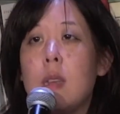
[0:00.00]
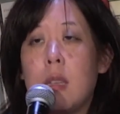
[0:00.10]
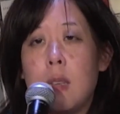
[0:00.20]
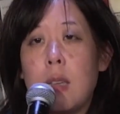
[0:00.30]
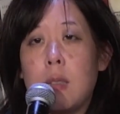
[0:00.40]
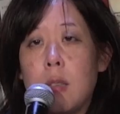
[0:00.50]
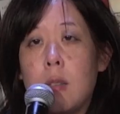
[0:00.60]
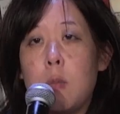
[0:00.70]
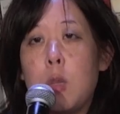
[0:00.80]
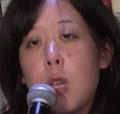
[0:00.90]
as
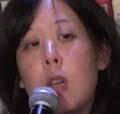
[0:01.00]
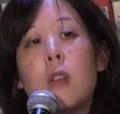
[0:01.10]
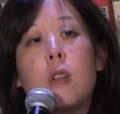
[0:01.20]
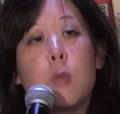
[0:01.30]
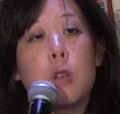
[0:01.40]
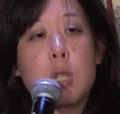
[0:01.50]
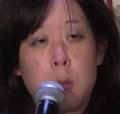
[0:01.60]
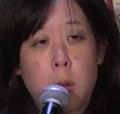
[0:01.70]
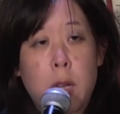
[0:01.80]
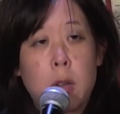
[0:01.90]
a young
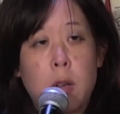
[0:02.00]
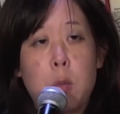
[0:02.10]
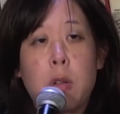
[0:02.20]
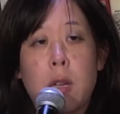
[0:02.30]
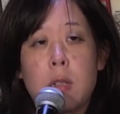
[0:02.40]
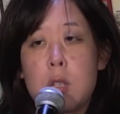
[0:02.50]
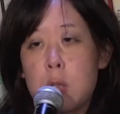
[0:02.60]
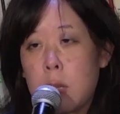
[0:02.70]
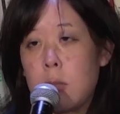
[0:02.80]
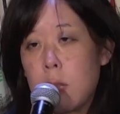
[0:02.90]
emerging writer, I practice
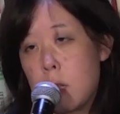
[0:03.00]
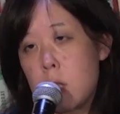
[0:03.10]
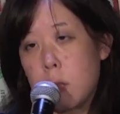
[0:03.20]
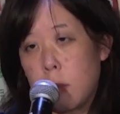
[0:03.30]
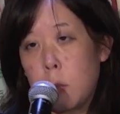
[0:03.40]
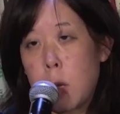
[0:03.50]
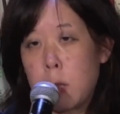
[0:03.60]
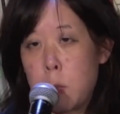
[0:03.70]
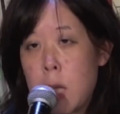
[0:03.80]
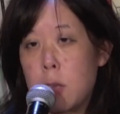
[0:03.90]
translation a
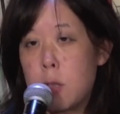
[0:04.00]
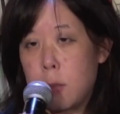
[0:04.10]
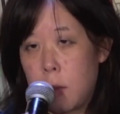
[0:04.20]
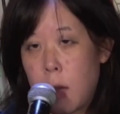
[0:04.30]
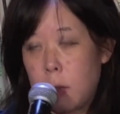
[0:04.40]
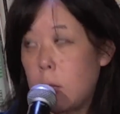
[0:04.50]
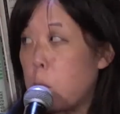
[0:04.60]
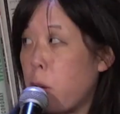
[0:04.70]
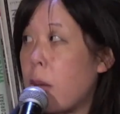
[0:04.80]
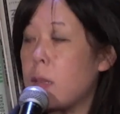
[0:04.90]
small amount just as a
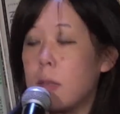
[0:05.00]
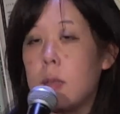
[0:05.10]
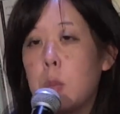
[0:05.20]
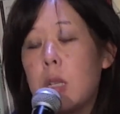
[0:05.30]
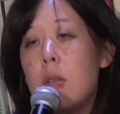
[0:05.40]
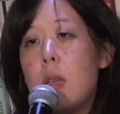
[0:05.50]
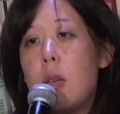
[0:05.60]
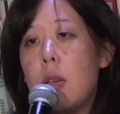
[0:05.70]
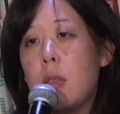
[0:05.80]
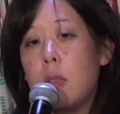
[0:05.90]
practice. But
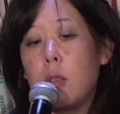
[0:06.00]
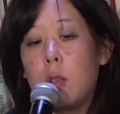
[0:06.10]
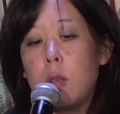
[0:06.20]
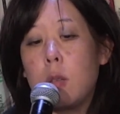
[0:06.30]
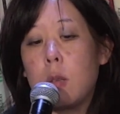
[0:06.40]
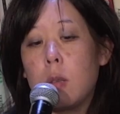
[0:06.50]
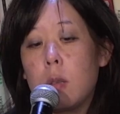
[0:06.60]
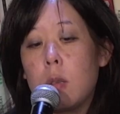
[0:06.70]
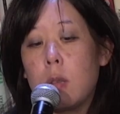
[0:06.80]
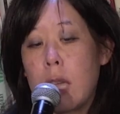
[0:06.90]
I think
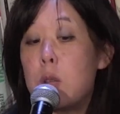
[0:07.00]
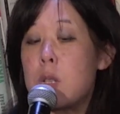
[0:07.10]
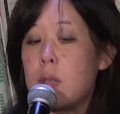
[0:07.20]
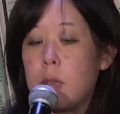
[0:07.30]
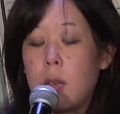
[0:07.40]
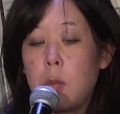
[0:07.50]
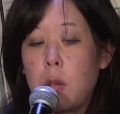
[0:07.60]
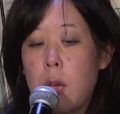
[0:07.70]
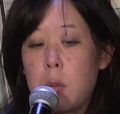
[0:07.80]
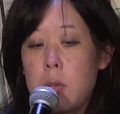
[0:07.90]
the languages that I've
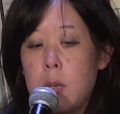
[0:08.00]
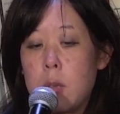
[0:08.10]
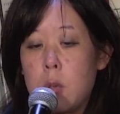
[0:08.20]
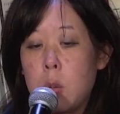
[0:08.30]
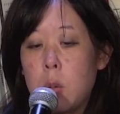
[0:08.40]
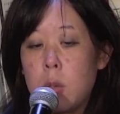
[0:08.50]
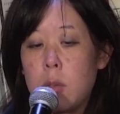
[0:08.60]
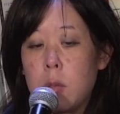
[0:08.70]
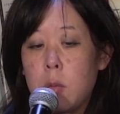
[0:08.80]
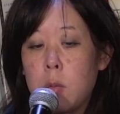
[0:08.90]
gravitated
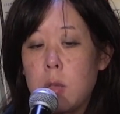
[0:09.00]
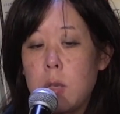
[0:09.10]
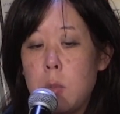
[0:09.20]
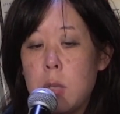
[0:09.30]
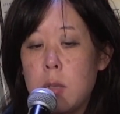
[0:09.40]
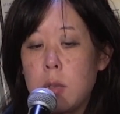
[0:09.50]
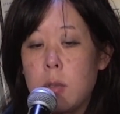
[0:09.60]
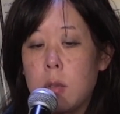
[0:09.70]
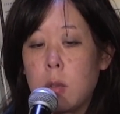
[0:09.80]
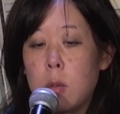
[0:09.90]
towards have really been
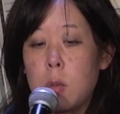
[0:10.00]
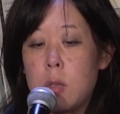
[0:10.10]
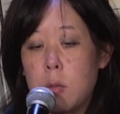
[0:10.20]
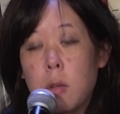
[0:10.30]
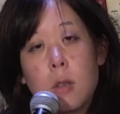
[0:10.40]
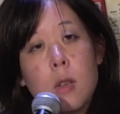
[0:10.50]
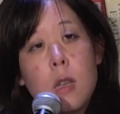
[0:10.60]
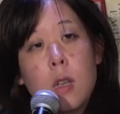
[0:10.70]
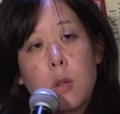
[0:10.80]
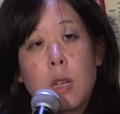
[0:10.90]
concerned with different
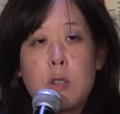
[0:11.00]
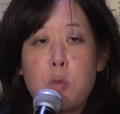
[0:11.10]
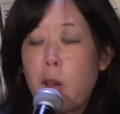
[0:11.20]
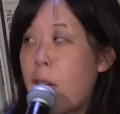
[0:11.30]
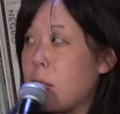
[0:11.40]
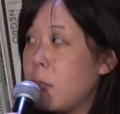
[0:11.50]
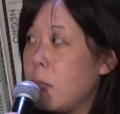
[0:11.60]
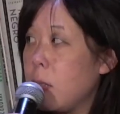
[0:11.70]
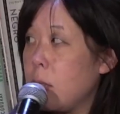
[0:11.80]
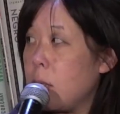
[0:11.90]
creative
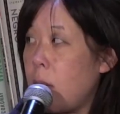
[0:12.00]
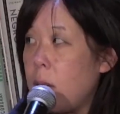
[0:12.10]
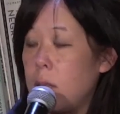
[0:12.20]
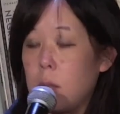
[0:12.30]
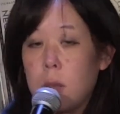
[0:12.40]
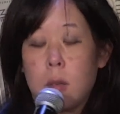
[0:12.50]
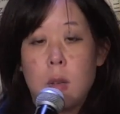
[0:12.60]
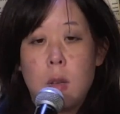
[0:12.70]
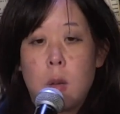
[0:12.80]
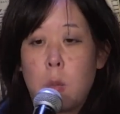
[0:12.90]
practices. As a
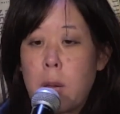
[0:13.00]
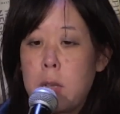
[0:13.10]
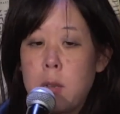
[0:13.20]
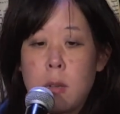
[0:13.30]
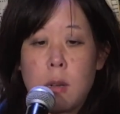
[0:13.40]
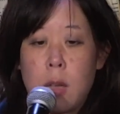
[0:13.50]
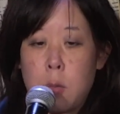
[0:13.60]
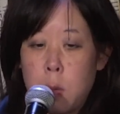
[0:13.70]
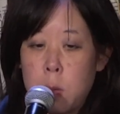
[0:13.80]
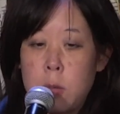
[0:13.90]
writer, I
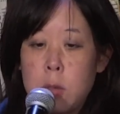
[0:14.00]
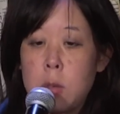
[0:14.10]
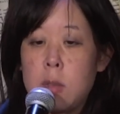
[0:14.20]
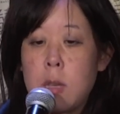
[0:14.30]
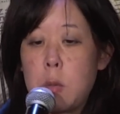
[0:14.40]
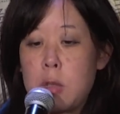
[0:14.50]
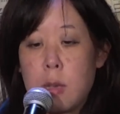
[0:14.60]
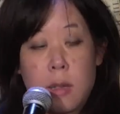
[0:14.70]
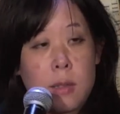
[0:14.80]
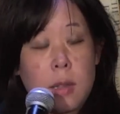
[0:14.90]
have also
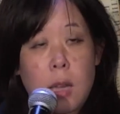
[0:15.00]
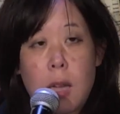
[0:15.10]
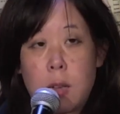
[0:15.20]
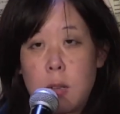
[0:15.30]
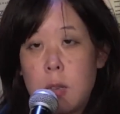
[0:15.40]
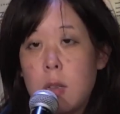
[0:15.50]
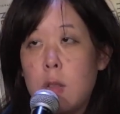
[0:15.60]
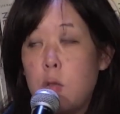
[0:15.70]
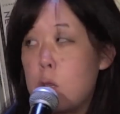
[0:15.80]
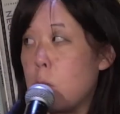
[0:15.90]
simultaneously had
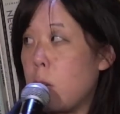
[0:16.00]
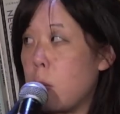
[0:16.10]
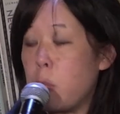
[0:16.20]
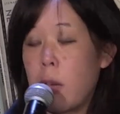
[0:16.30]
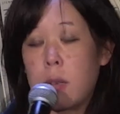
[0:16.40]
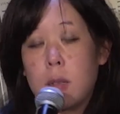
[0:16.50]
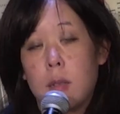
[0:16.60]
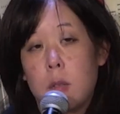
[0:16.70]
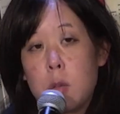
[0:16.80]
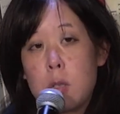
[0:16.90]
a visual art
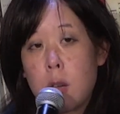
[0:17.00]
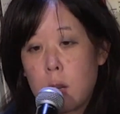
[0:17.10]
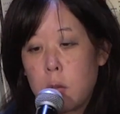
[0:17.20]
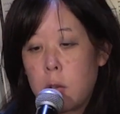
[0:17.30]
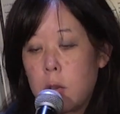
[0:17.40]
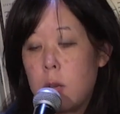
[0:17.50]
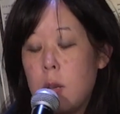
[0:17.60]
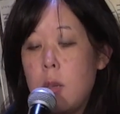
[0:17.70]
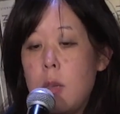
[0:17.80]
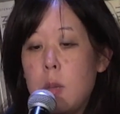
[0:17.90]
practice as a photographer.
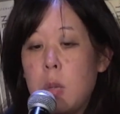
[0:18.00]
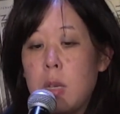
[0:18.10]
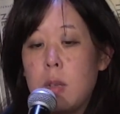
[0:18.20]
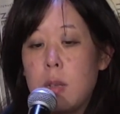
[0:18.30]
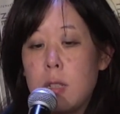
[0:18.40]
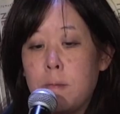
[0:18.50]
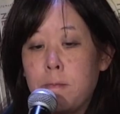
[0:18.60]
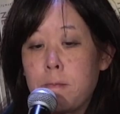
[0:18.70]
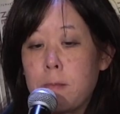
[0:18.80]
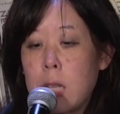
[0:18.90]
But
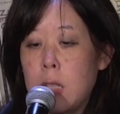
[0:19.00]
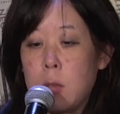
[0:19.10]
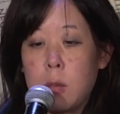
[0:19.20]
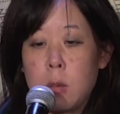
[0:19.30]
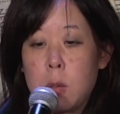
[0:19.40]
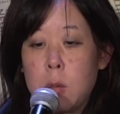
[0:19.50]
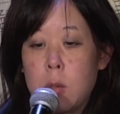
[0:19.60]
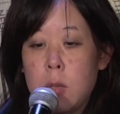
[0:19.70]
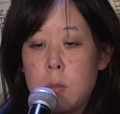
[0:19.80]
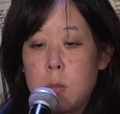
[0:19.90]
I
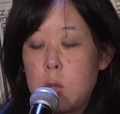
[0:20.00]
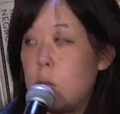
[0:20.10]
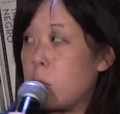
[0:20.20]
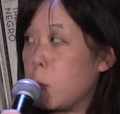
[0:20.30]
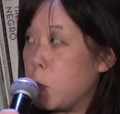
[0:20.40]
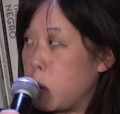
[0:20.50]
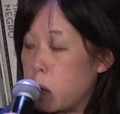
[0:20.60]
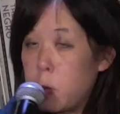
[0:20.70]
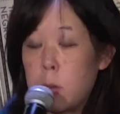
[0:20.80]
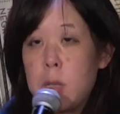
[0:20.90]
also do some
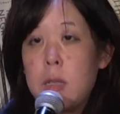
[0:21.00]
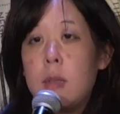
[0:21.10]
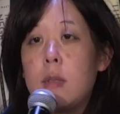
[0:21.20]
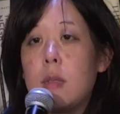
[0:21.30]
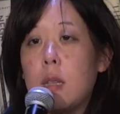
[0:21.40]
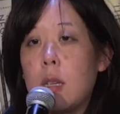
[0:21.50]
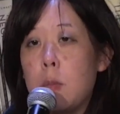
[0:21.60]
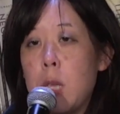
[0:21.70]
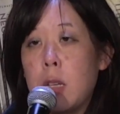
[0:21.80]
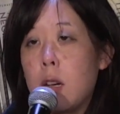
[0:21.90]
performance, I
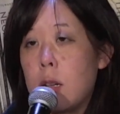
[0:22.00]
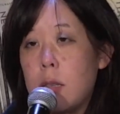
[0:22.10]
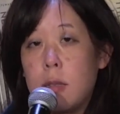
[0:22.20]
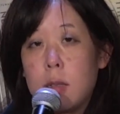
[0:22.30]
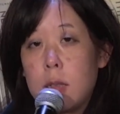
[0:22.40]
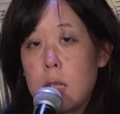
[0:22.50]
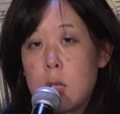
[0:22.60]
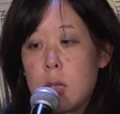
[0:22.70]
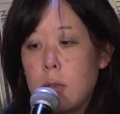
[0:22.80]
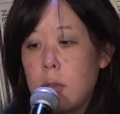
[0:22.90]
make art
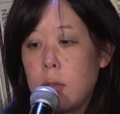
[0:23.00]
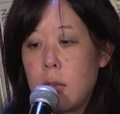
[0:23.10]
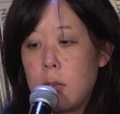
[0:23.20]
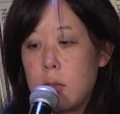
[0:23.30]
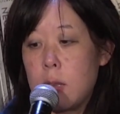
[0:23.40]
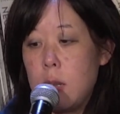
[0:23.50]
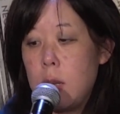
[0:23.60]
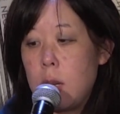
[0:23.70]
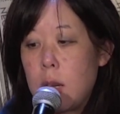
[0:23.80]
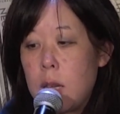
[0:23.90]
installations, and
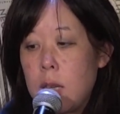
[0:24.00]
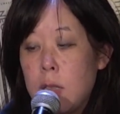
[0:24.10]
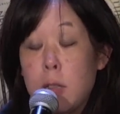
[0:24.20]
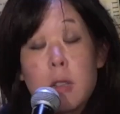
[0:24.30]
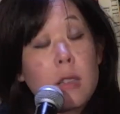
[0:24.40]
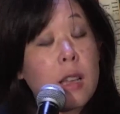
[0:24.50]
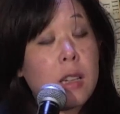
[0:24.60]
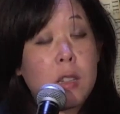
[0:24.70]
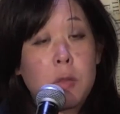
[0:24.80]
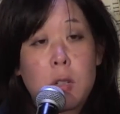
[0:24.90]
I learn a lot
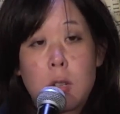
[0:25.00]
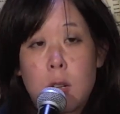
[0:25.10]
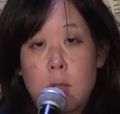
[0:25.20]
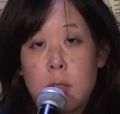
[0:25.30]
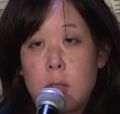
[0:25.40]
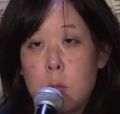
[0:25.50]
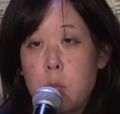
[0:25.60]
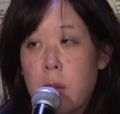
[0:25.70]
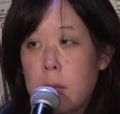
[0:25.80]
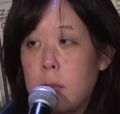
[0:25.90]
of different arts
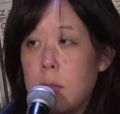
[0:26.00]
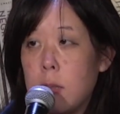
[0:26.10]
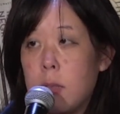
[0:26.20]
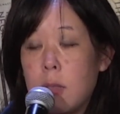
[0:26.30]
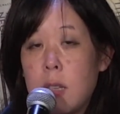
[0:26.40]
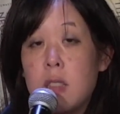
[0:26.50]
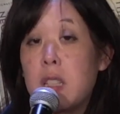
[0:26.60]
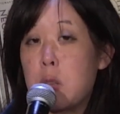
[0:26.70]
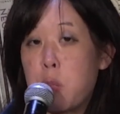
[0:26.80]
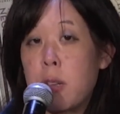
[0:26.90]
and practices like
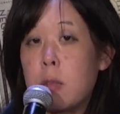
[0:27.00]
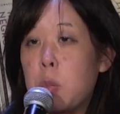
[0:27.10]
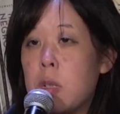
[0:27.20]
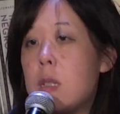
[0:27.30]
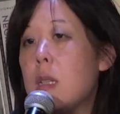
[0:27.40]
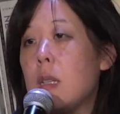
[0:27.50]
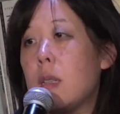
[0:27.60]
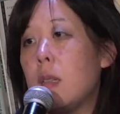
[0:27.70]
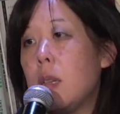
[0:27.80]
letterpress printing,